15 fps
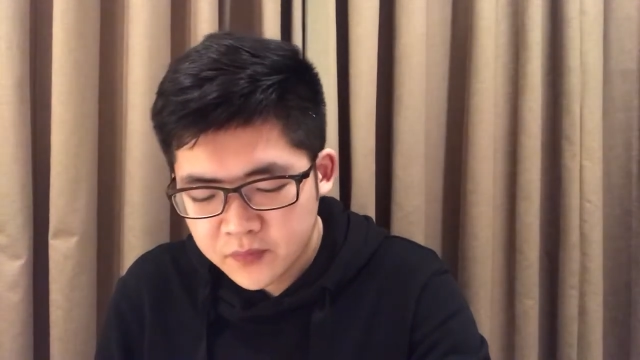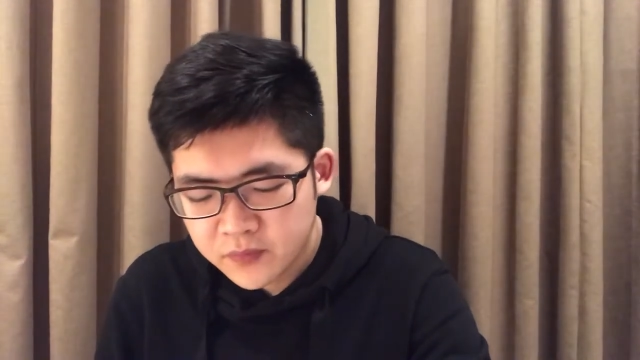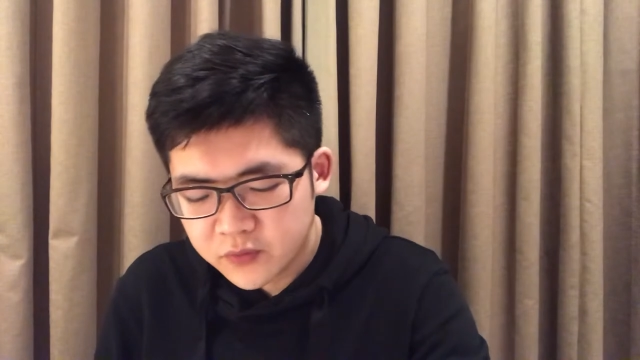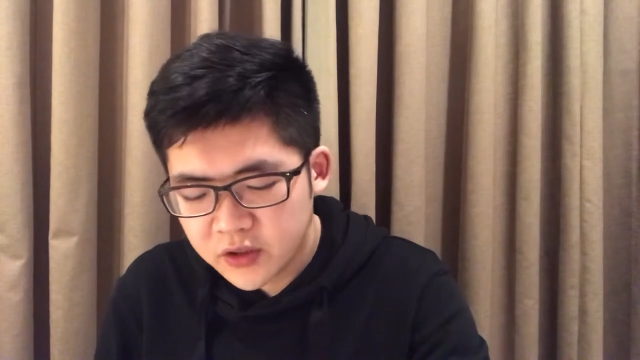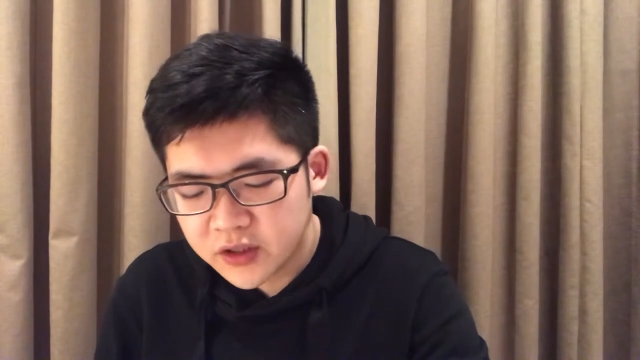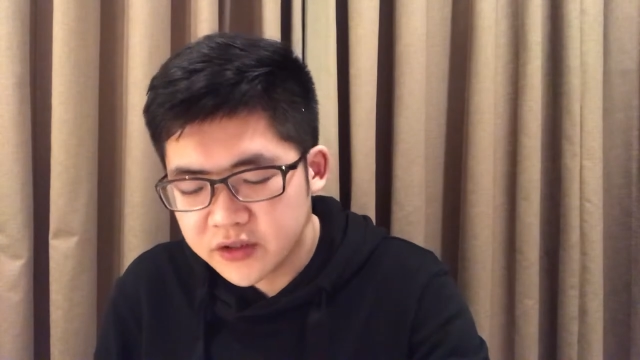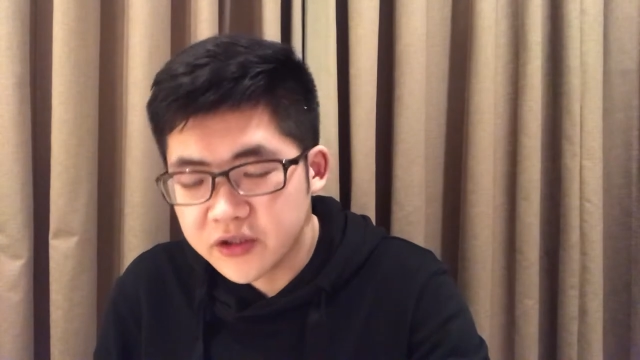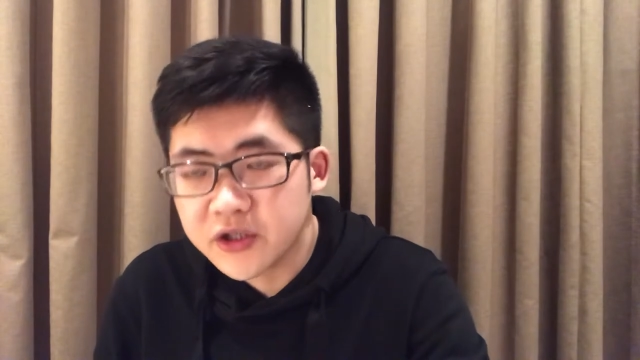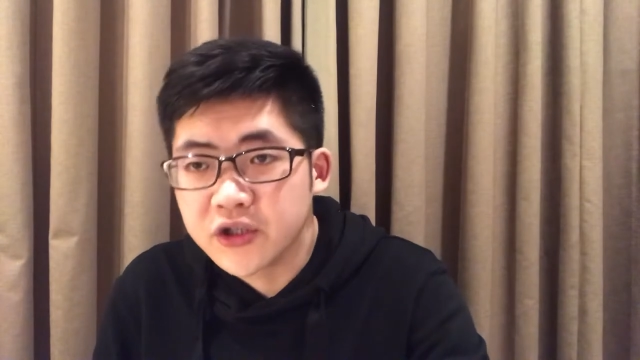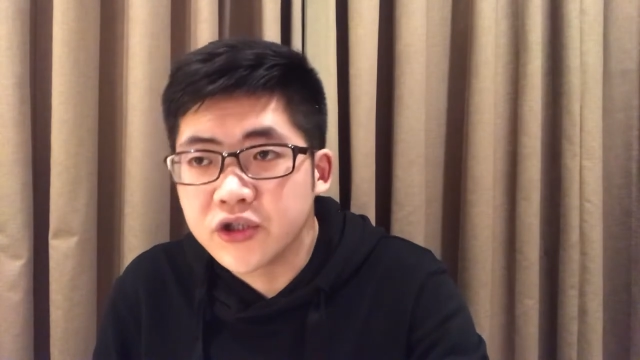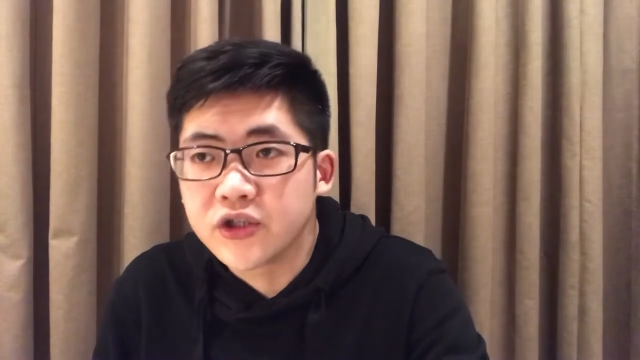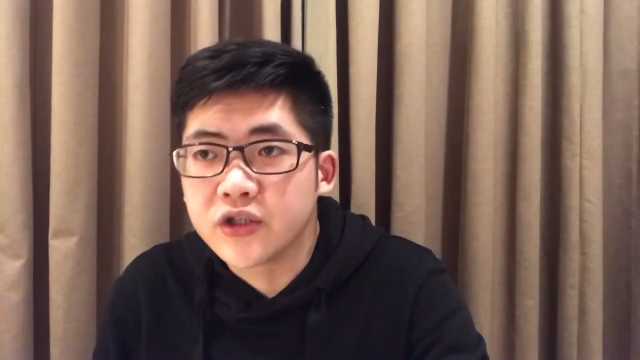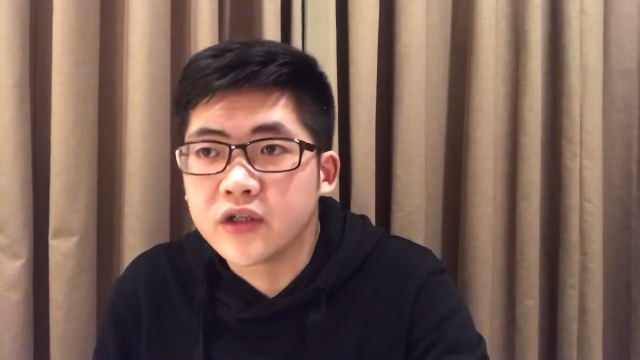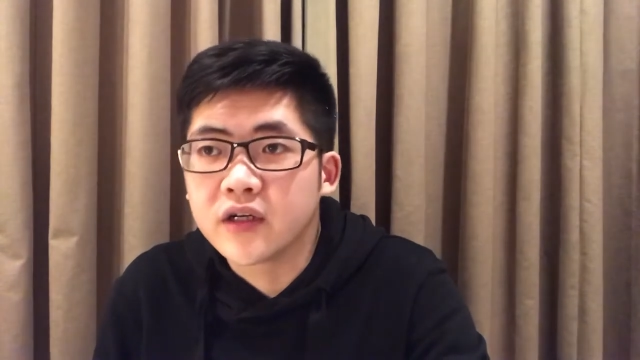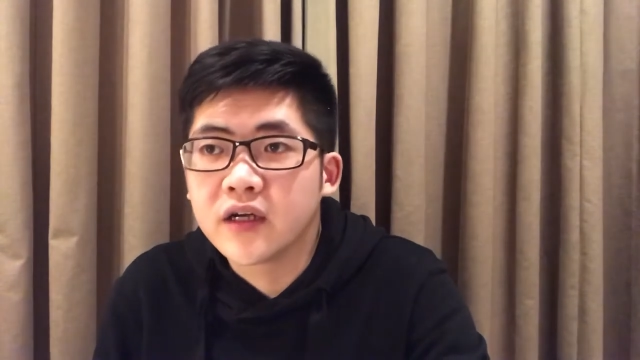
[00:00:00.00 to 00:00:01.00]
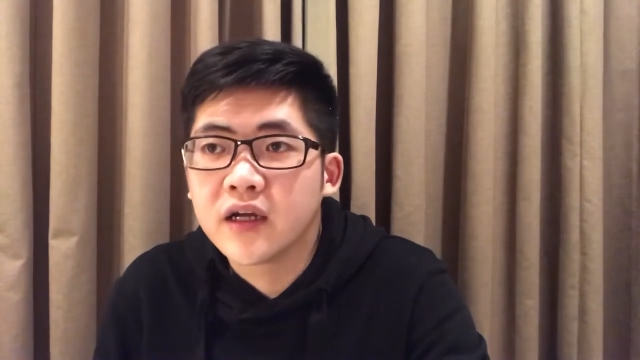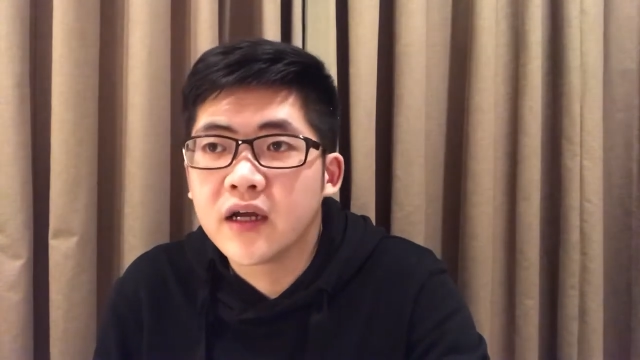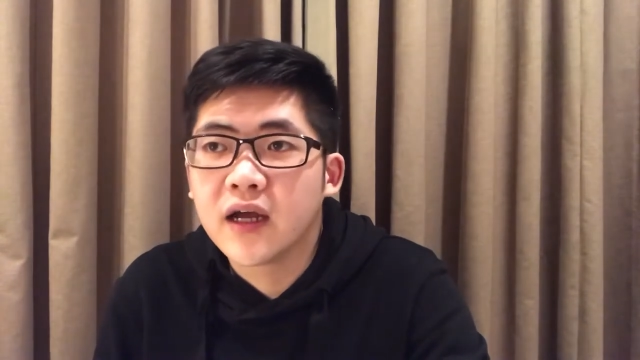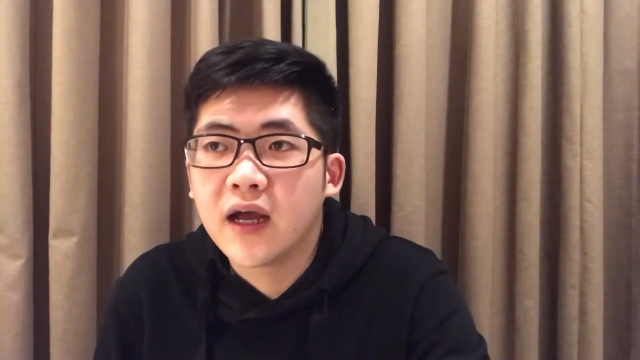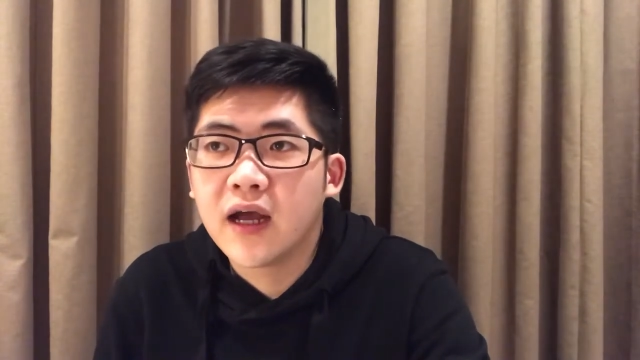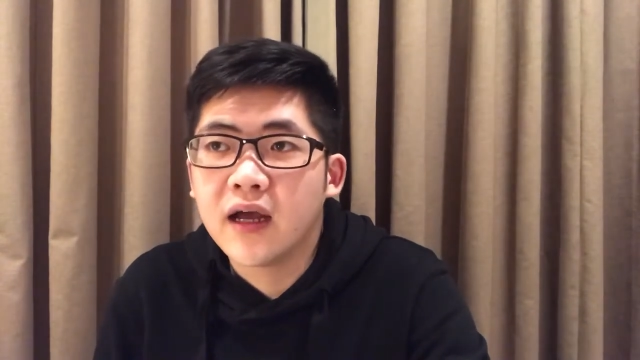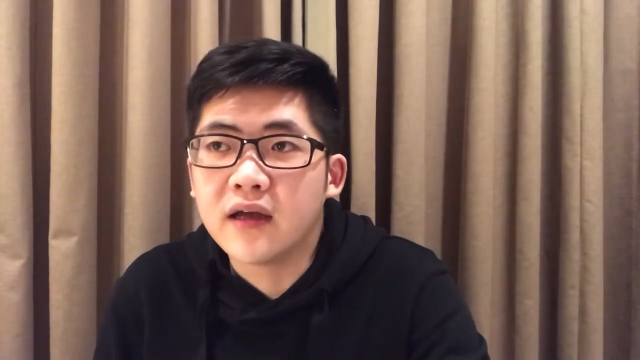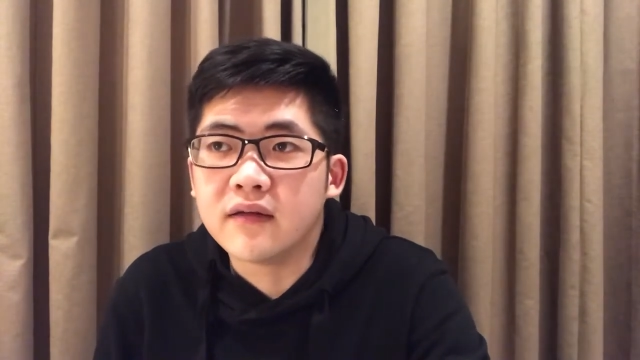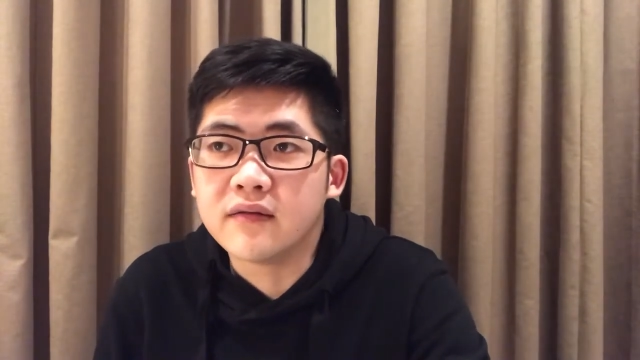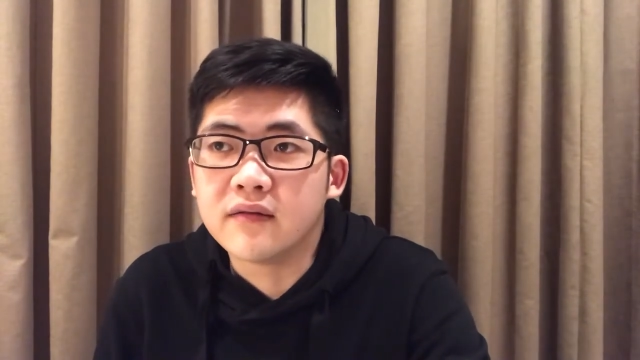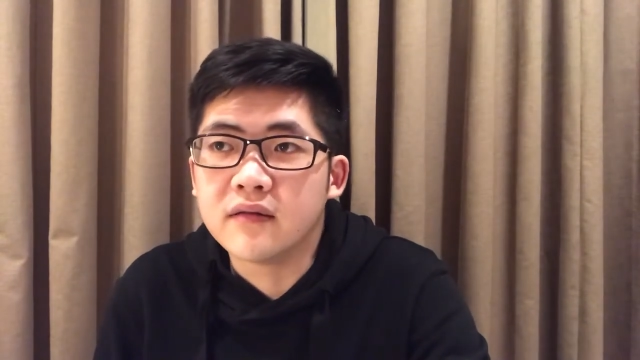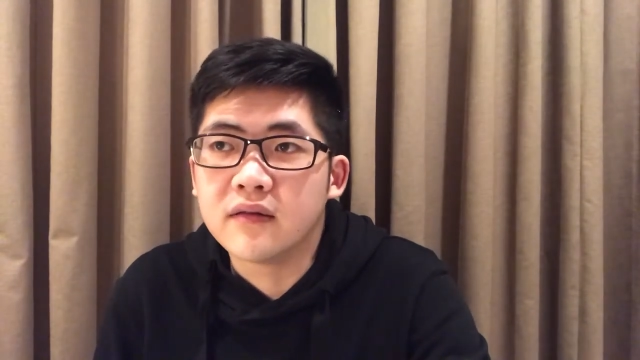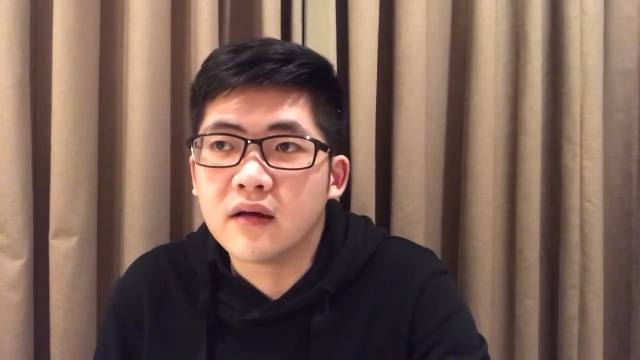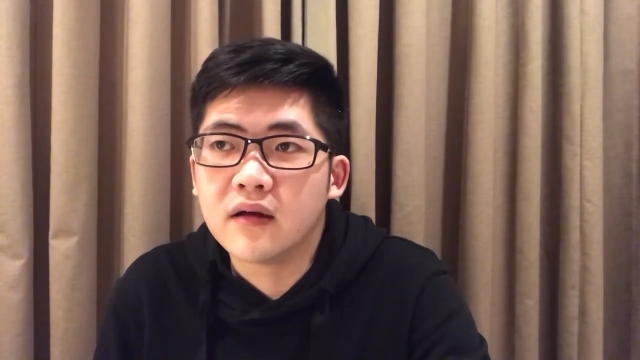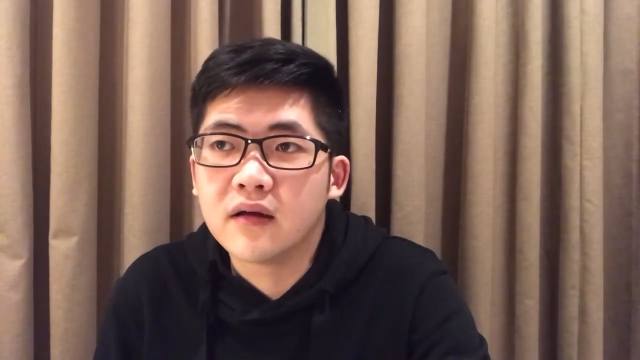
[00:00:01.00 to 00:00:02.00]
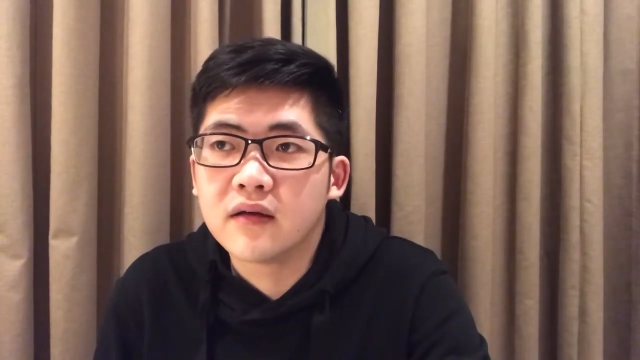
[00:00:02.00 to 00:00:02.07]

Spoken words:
presentation, and